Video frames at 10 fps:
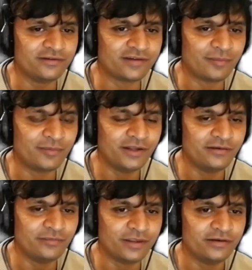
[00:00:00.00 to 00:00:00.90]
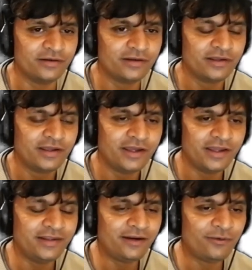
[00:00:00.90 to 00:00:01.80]
to this updater method.
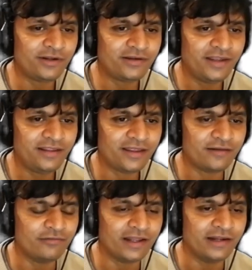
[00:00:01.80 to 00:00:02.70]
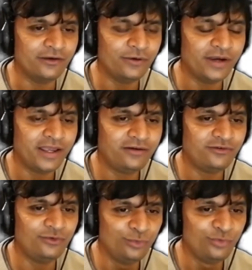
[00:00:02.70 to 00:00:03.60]
And then I want to take that value
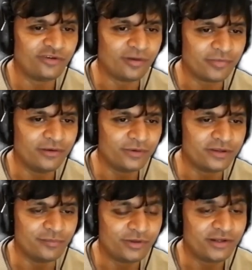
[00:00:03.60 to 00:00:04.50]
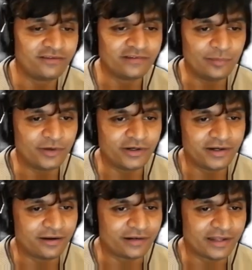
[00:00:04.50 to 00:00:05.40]
and do something with it, potentially print
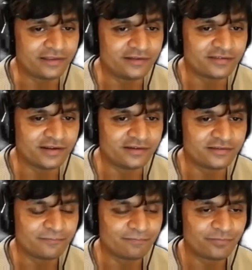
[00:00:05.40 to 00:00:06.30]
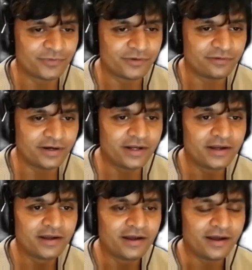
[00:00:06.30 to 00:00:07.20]
it out like this does, right?
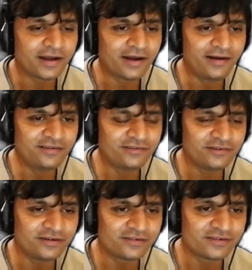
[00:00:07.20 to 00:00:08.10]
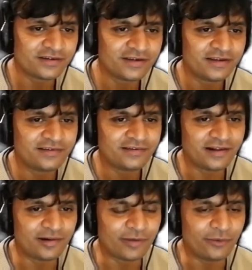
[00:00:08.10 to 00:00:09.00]
I can't just
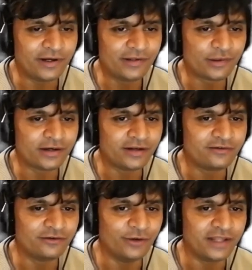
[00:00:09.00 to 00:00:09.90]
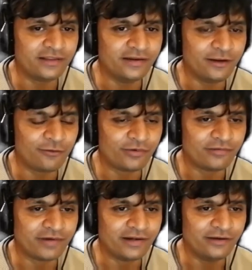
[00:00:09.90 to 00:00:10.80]
tell my one thread to go get the
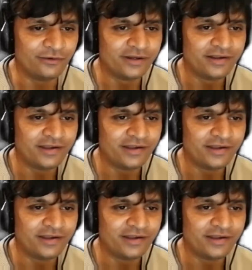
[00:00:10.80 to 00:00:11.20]
network value